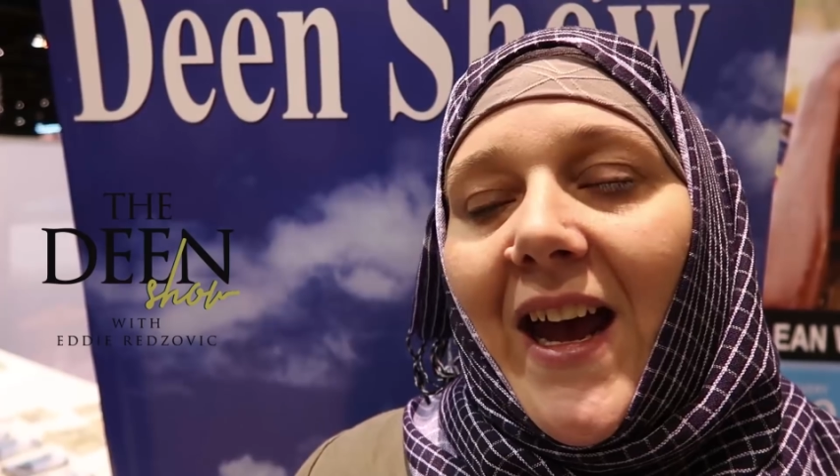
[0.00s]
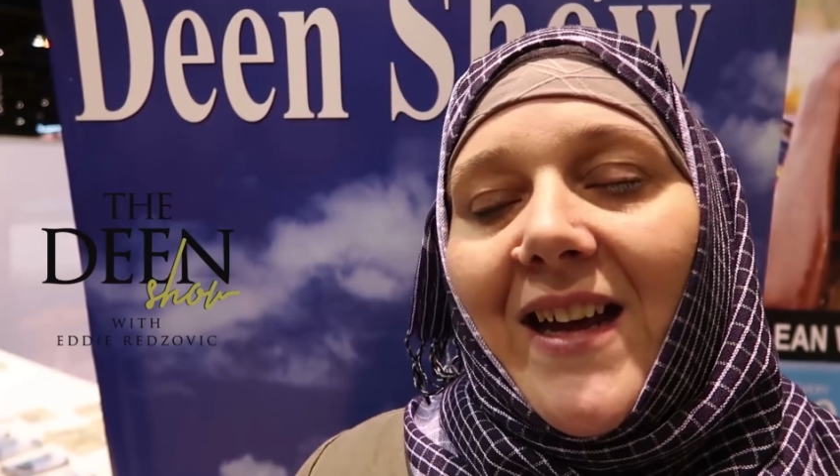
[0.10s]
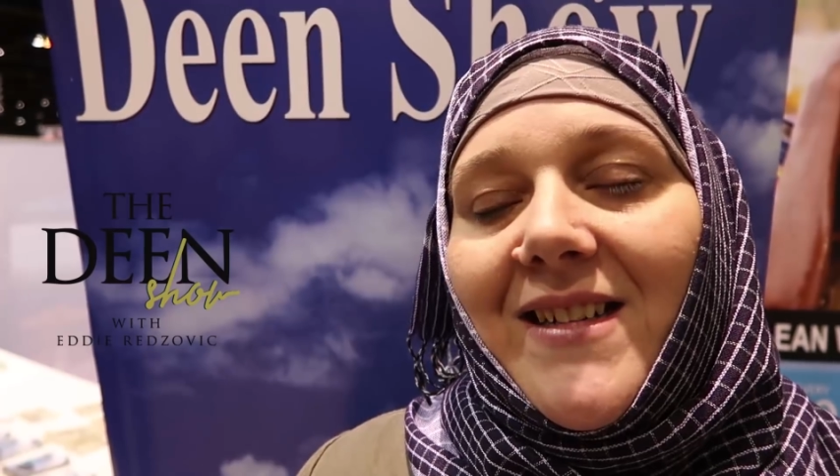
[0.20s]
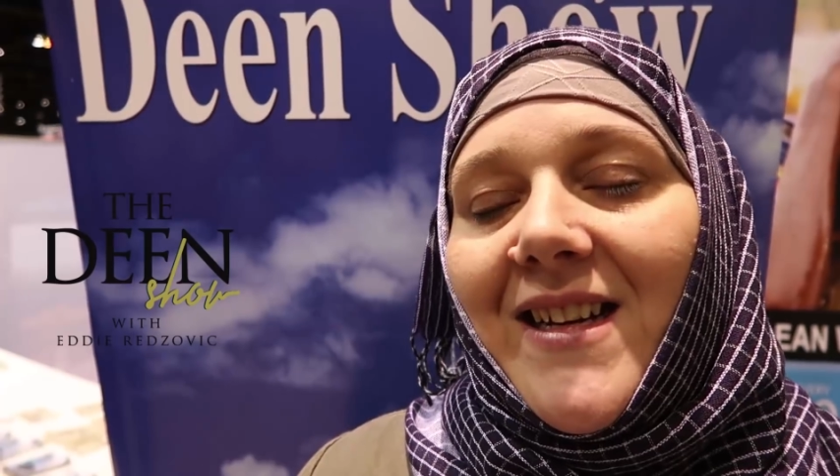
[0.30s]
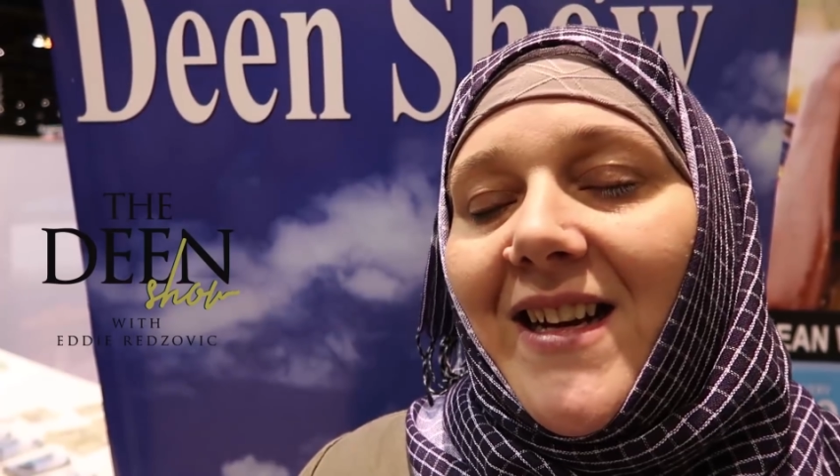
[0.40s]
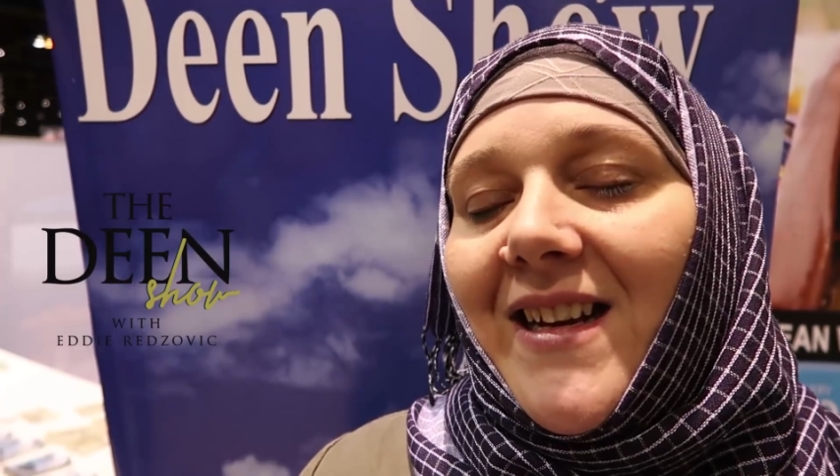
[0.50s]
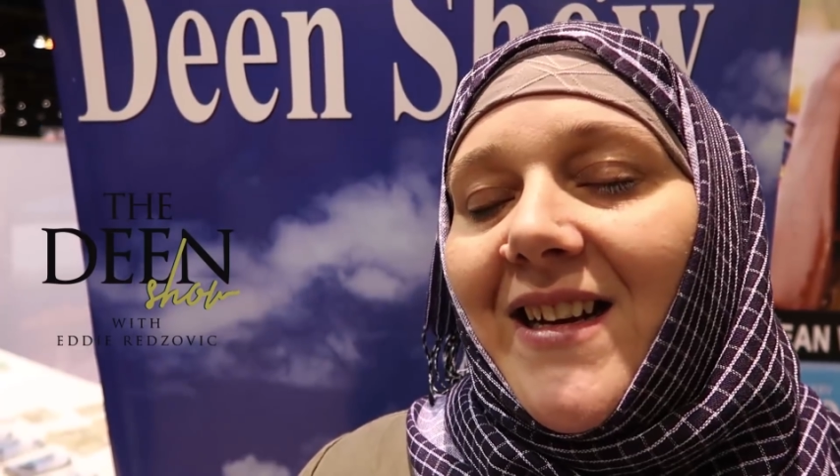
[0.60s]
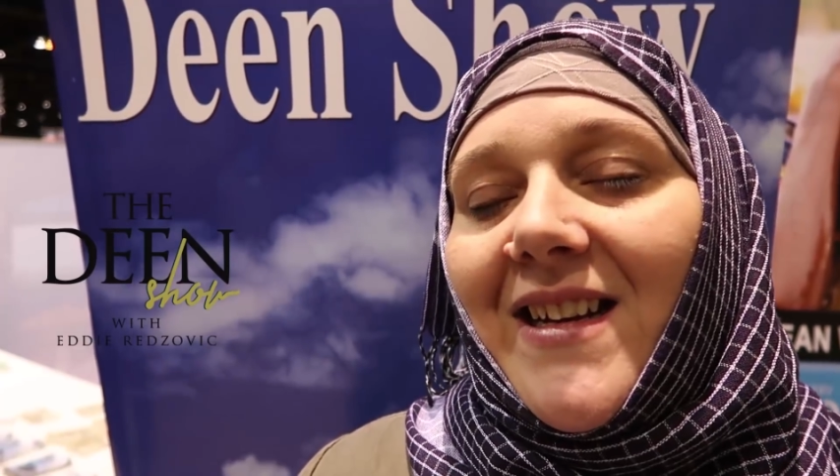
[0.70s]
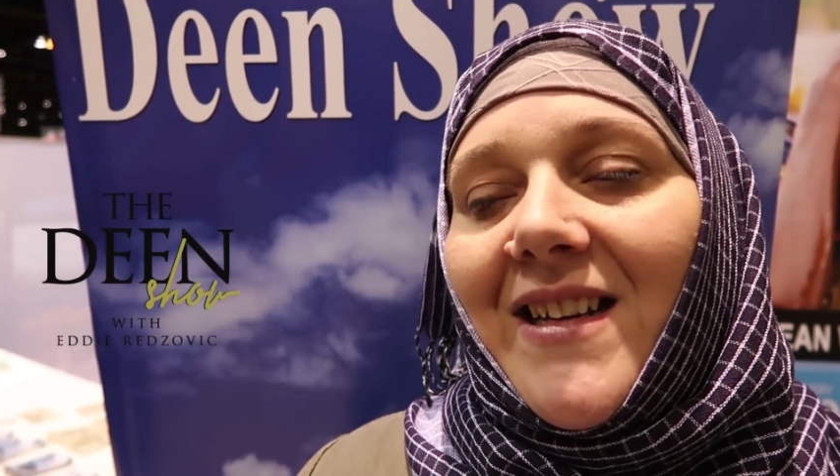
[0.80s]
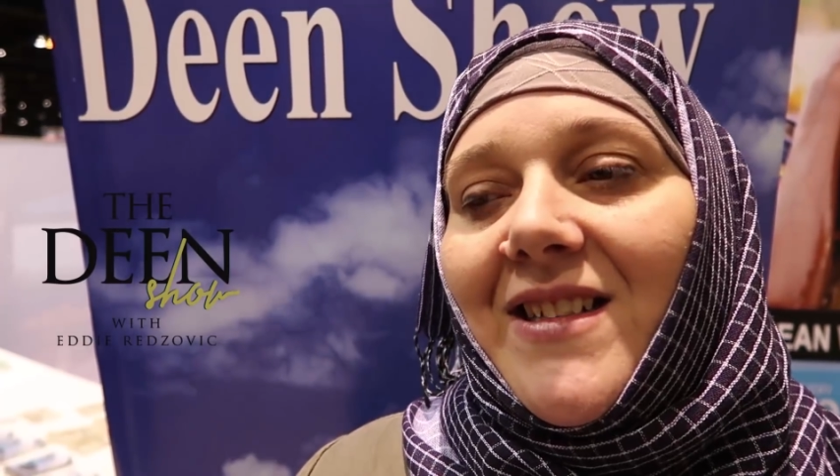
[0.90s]
And
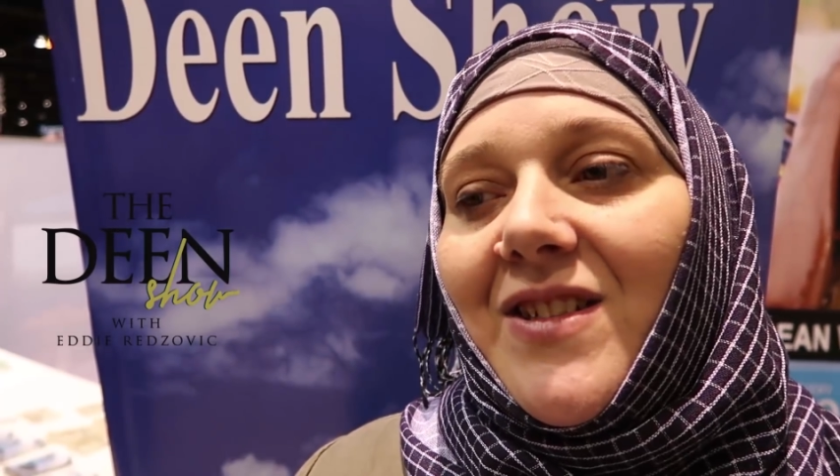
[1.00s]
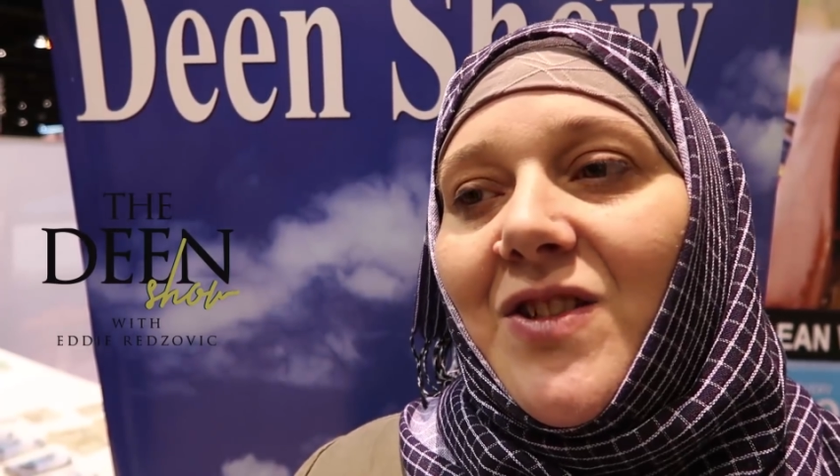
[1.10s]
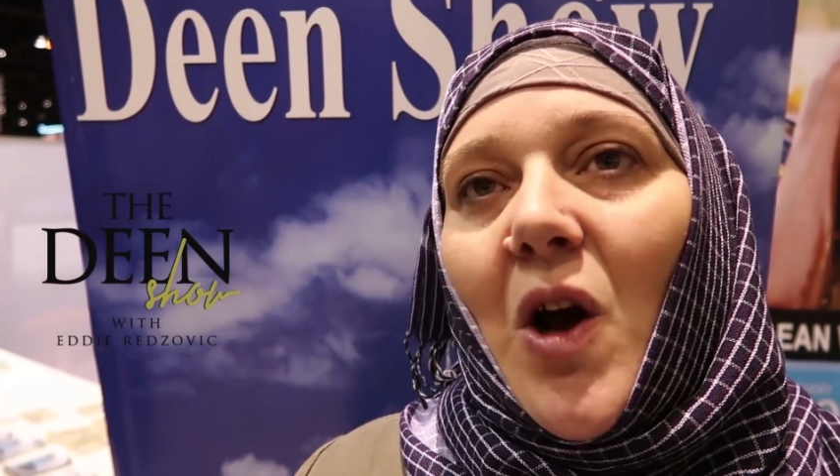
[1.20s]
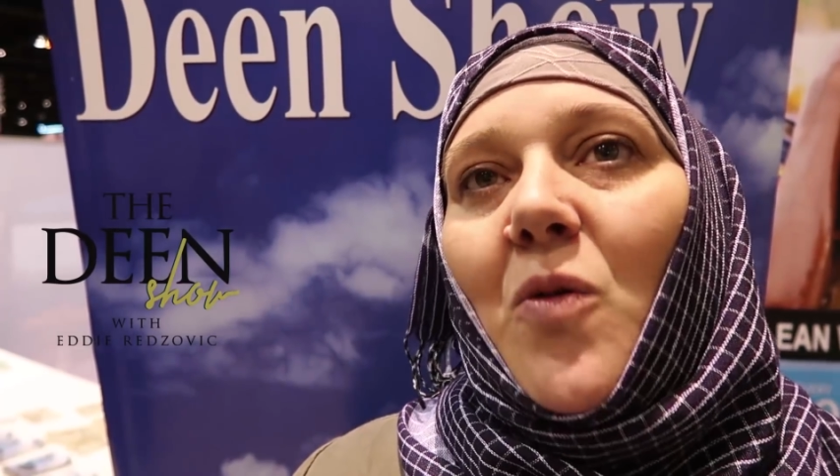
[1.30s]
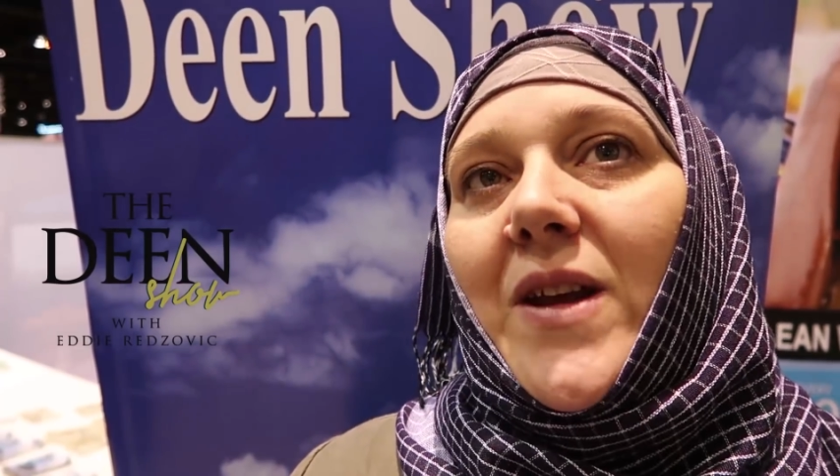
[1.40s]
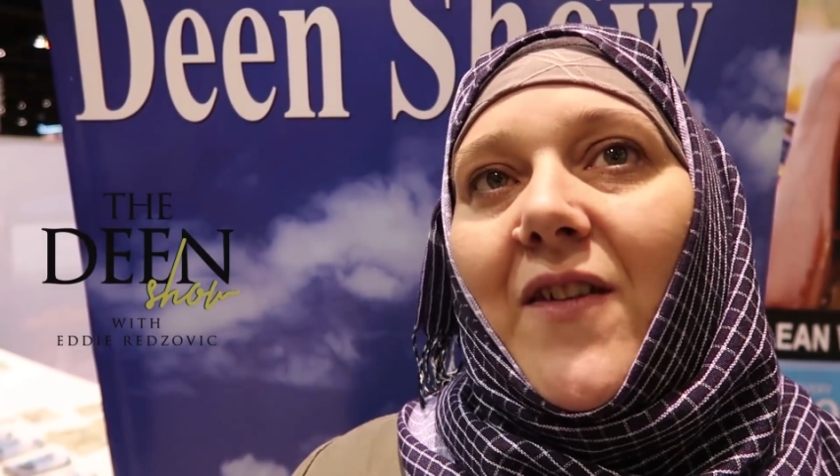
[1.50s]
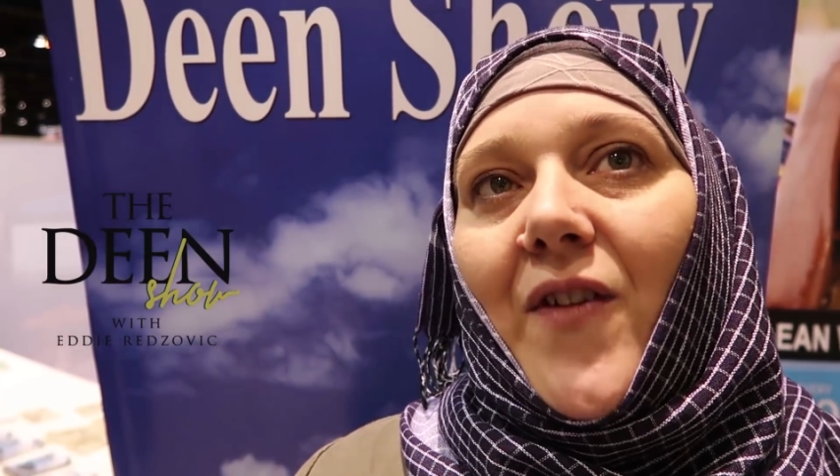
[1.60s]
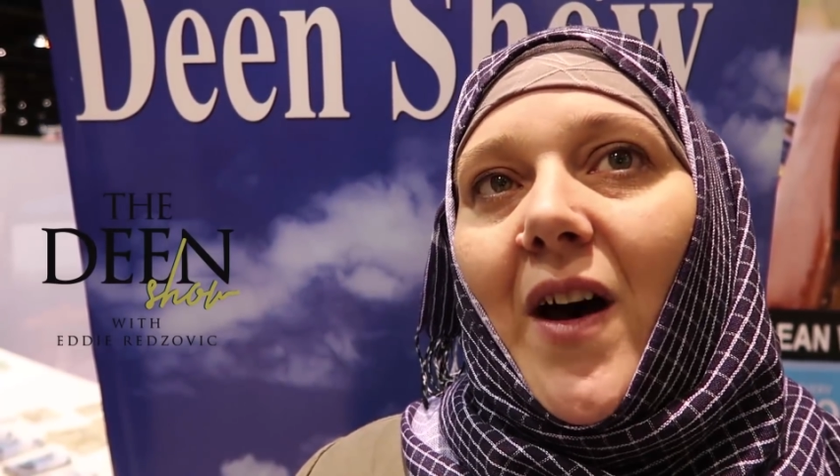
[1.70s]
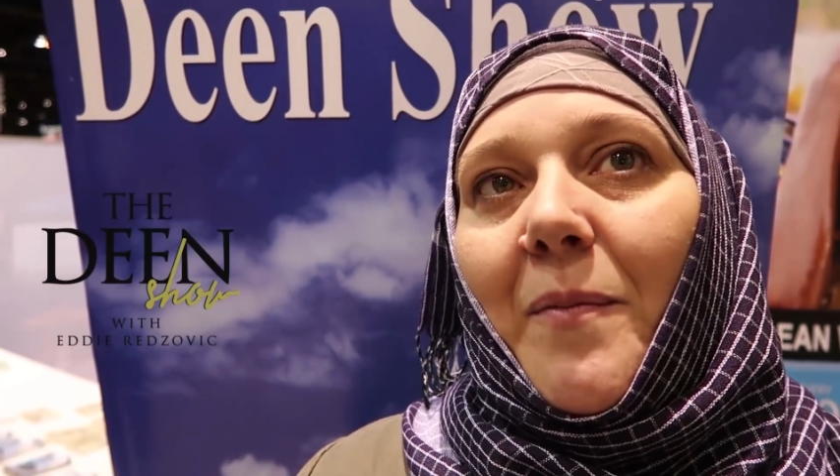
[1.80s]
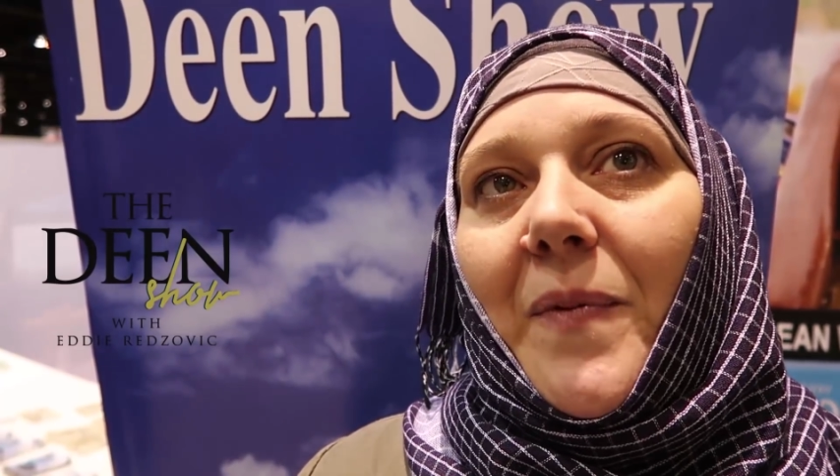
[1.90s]
don't
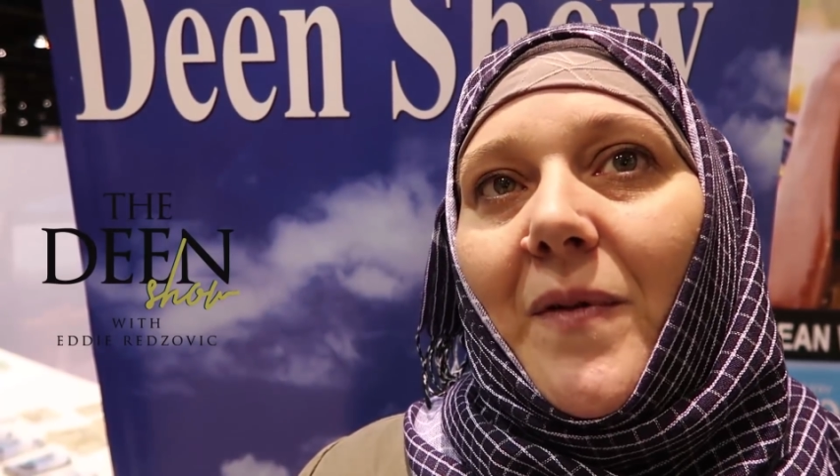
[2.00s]
give up.